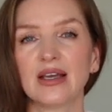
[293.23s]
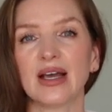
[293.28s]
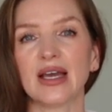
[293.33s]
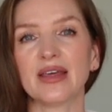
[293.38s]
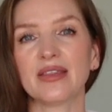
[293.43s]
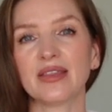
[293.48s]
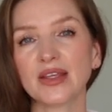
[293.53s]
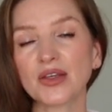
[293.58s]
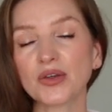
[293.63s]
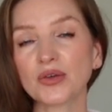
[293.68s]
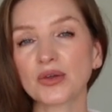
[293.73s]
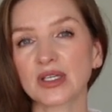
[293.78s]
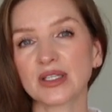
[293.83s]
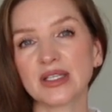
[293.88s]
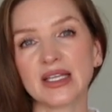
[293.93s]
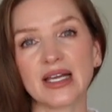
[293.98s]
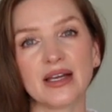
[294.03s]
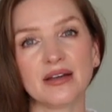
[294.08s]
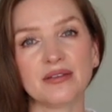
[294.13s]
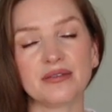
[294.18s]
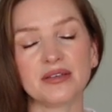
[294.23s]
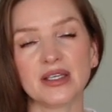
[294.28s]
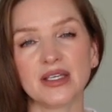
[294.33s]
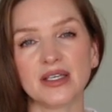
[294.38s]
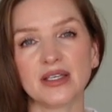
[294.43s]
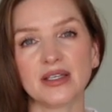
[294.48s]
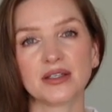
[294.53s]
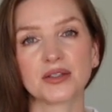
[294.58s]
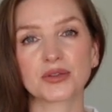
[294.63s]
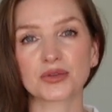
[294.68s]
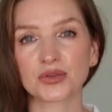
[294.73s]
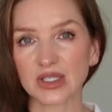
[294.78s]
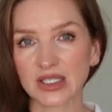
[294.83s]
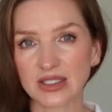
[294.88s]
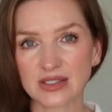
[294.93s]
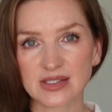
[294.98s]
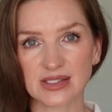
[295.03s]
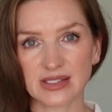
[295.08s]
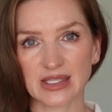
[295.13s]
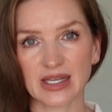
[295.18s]
I think you can have a
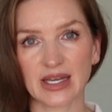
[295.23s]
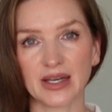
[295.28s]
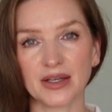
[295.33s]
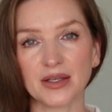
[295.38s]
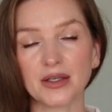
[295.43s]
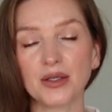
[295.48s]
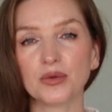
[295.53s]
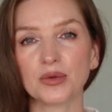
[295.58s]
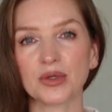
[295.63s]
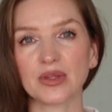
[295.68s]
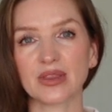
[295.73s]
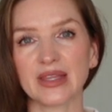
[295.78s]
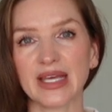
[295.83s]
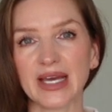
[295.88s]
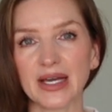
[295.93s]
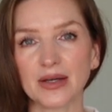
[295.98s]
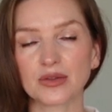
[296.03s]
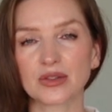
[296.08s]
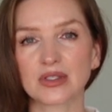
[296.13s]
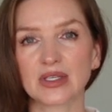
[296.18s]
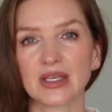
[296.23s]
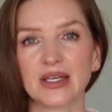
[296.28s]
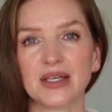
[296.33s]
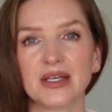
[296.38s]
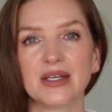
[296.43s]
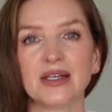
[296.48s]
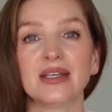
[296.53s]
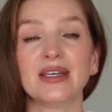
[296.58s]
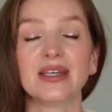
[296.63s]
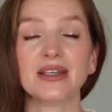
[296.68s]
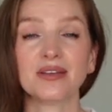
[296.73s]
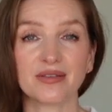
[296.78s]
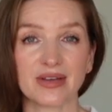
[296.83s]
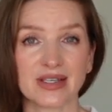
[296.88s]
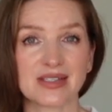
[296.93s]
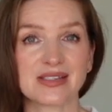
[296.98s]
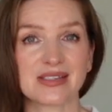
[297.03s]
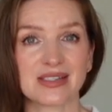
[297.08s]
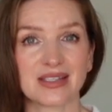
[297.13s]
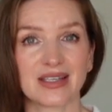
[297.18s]
great style without
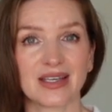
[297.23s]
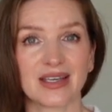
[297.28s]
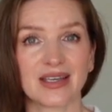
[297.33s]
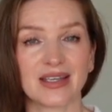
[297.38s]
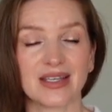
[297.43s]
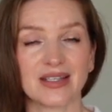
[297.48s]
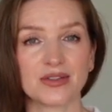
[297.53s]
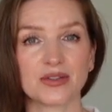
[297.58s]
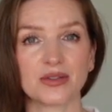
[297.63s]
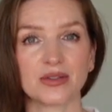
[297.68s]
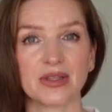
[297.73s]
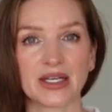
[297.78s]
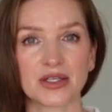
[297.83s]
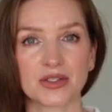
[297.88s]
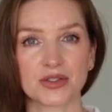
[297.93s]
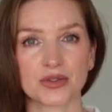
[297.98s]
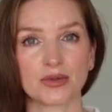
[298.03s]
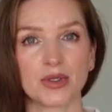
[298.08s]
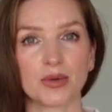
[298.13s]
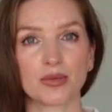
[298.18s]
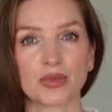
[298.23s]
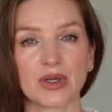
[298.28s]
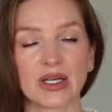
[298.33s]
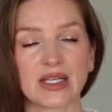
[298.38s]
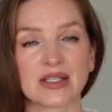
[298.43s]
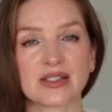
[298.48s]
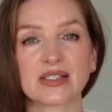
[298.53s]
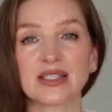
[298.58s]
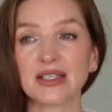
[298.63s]
investing into luxury brands.